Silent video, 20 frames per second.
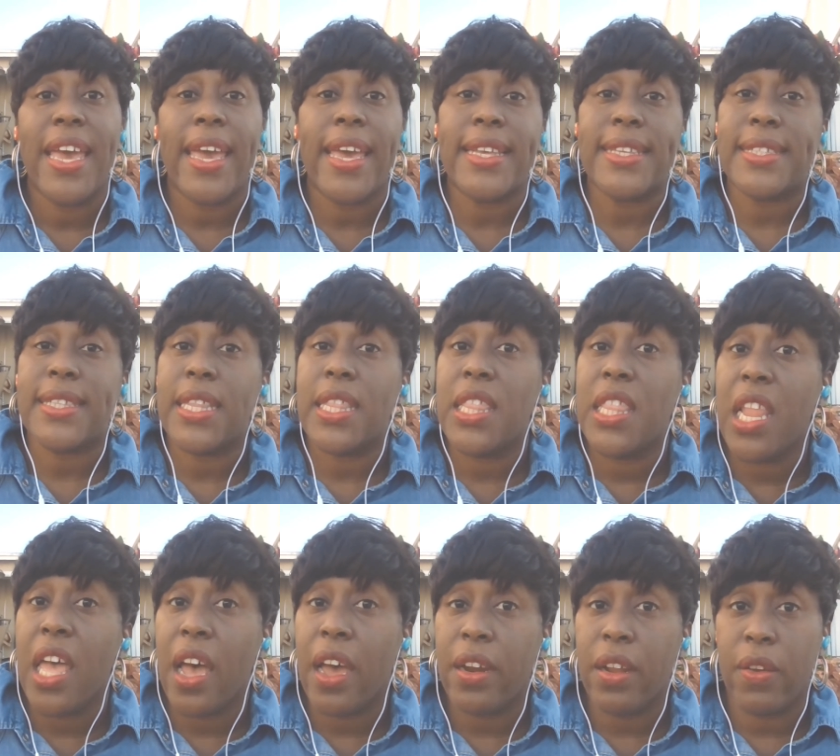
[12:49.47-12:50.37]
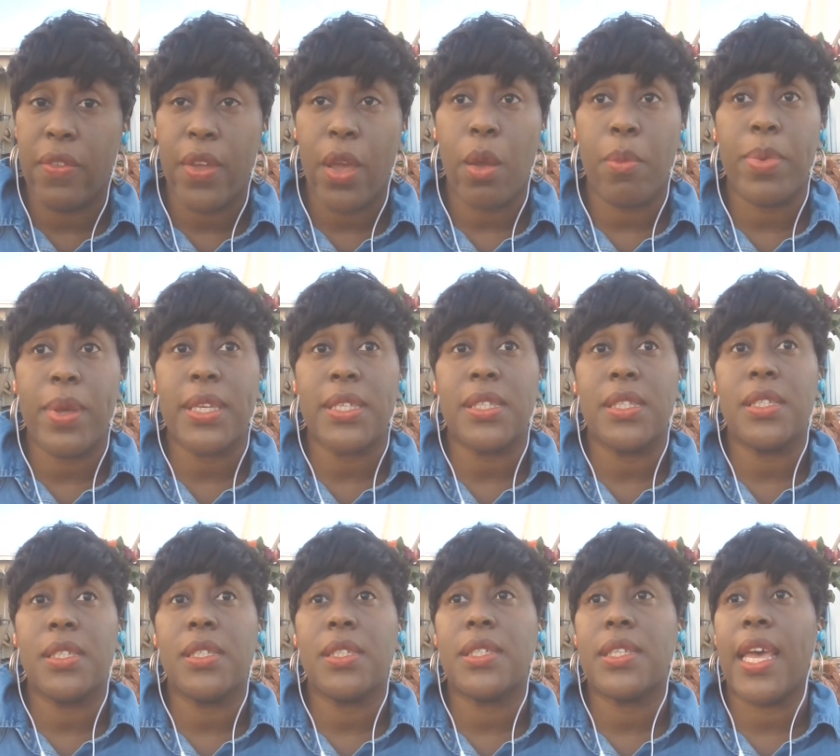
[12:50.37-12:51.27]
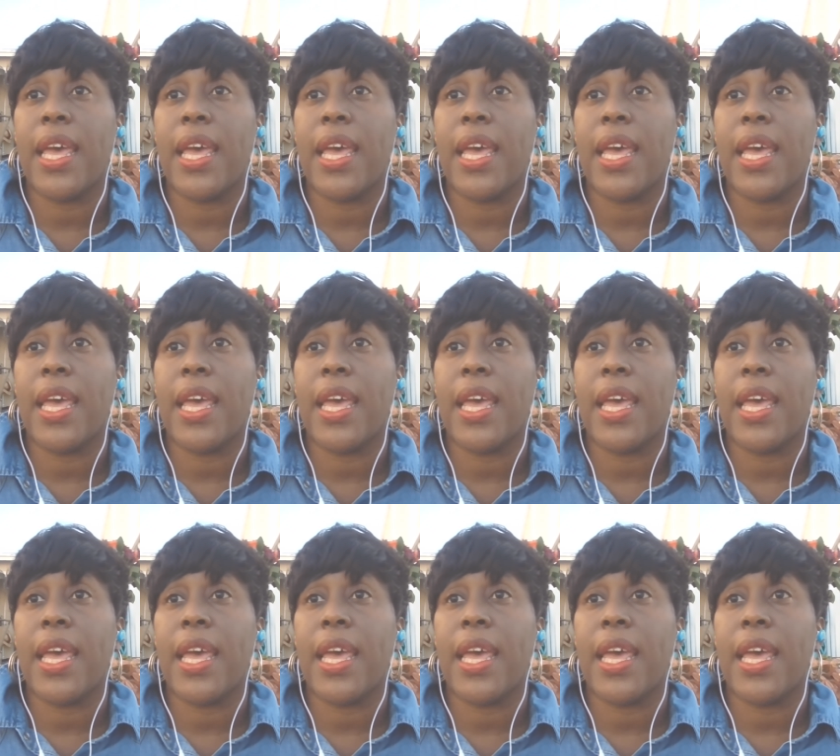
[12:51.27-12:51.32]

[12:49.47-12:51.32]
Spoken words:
is none of their business,